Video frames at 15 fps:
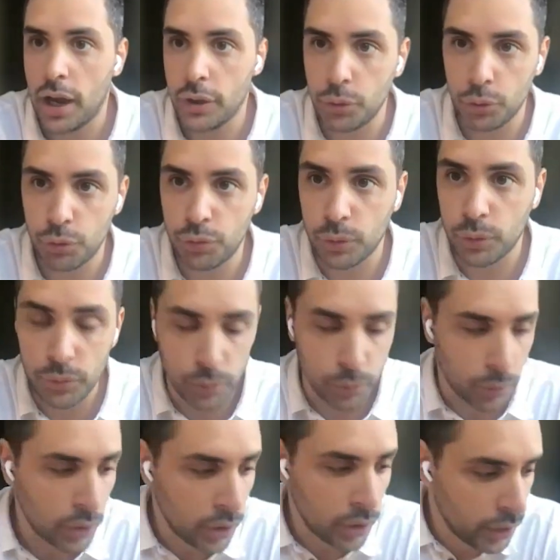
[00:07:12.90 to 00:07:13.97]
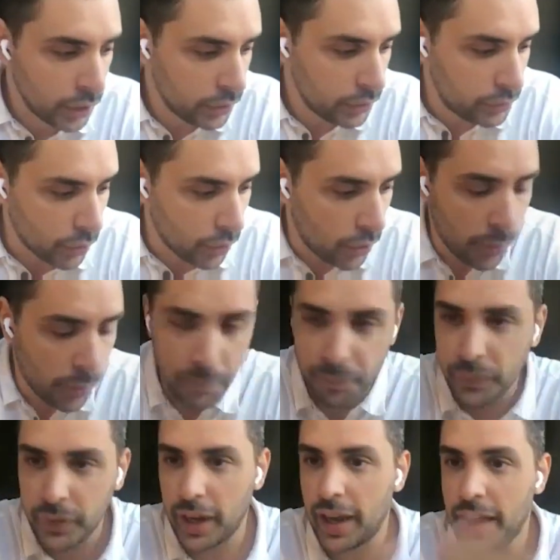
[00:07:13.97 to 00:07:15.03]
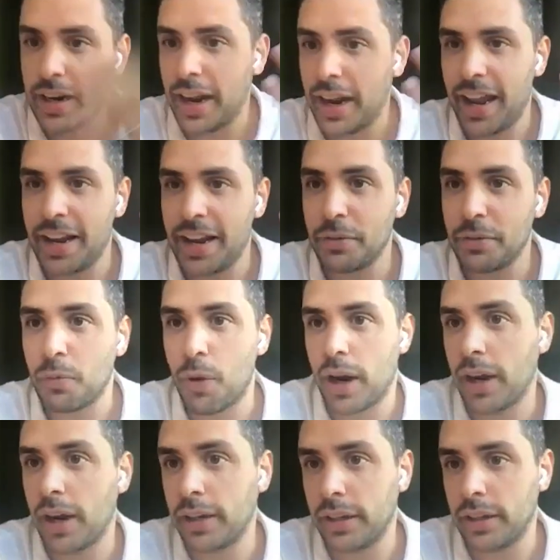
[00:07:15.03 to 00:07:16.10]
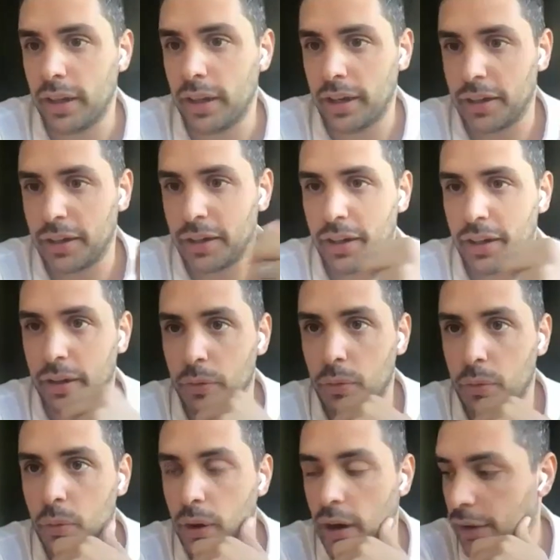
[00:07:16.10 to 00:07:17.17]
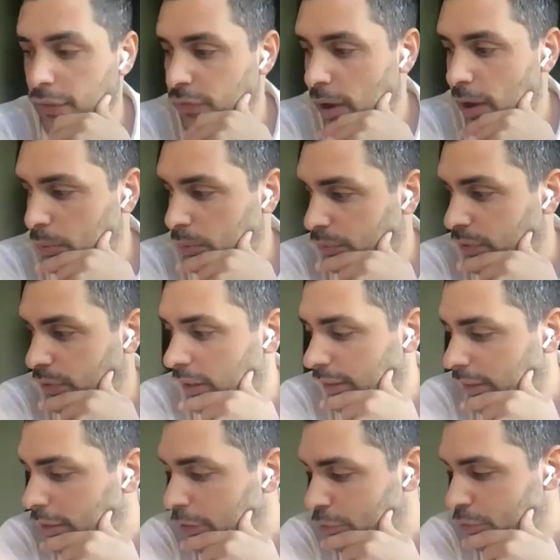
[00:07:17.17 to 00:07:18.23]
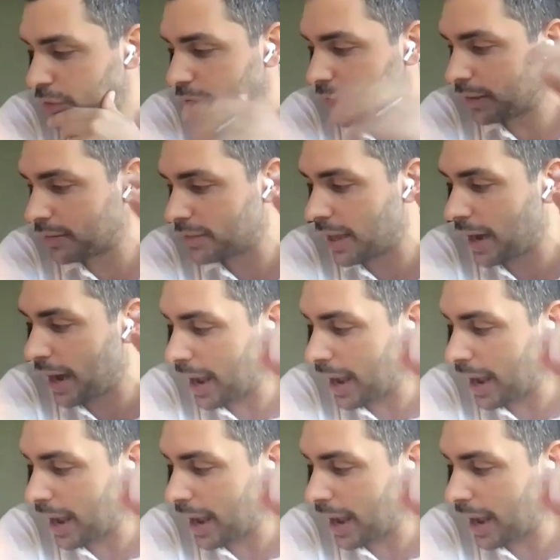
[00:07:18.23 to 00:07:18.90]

useful tool. So, and what I found very interesting is that